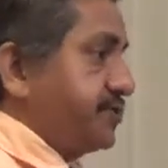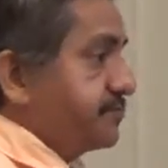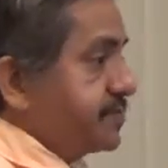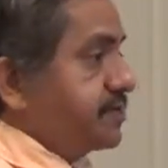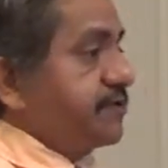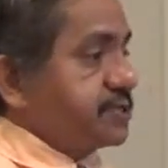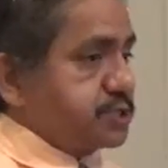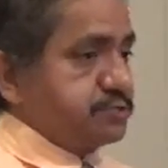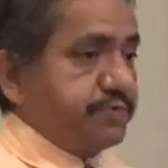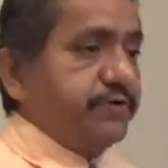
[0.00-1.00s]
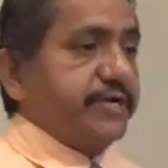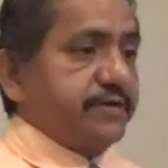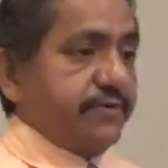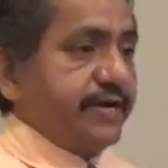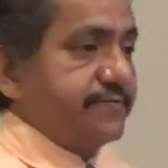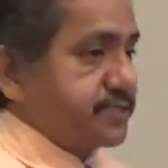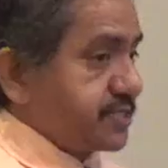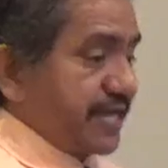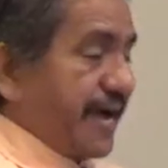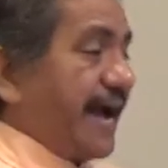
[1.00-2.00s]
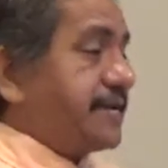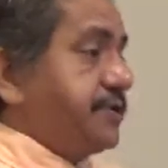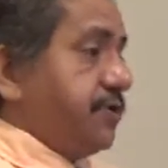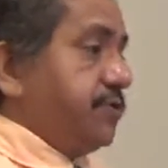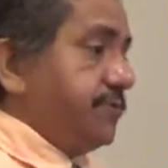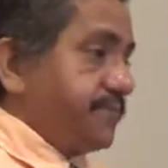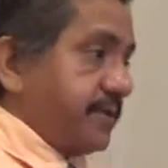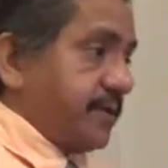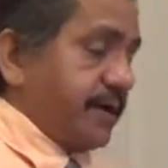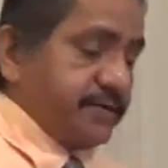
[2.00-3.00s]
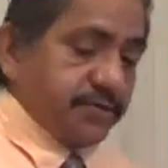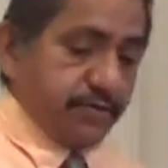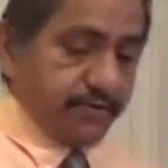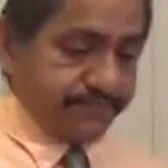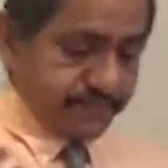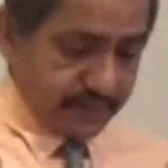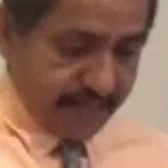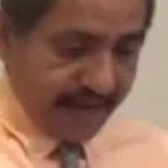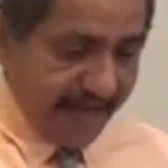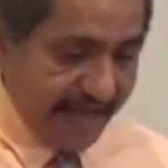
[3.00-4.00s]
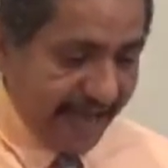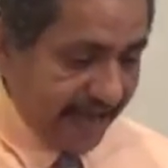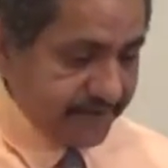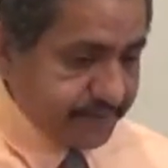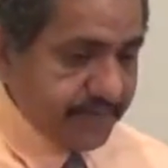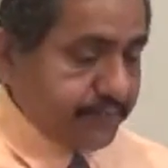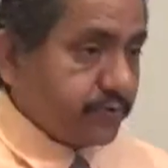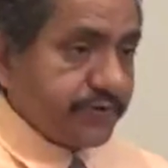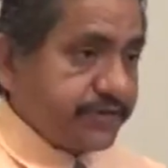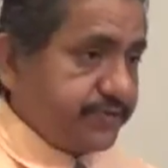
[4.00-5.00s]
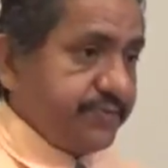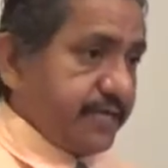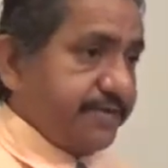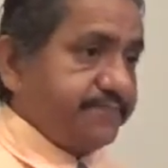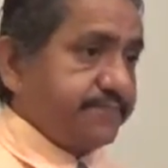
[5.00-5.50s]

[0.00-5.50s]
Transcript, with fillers: You're gonna be there in spirit, right? Because like I know, you know, that I have people with me,